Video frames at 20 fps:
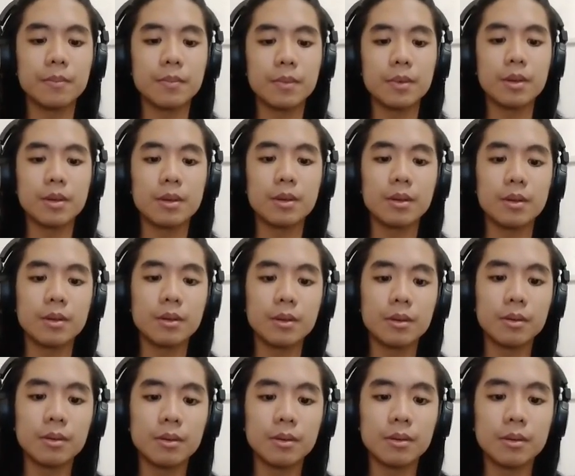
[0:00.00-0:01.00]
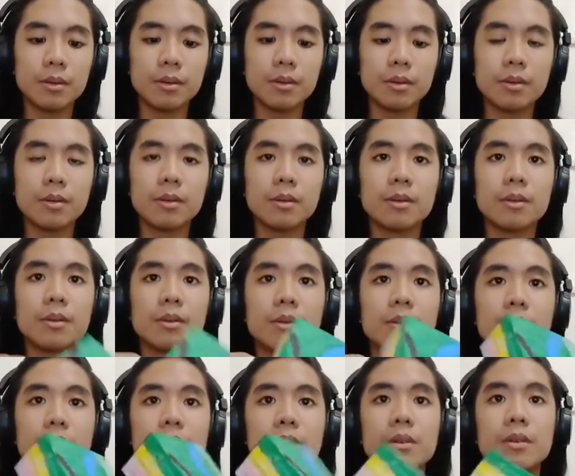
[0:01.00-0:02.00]

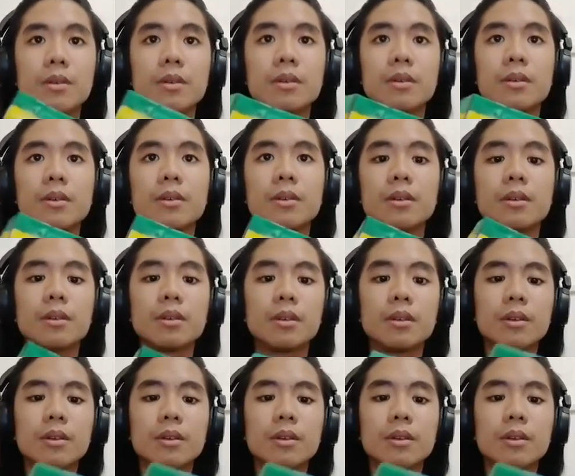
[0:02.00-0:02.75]
(no one is talking)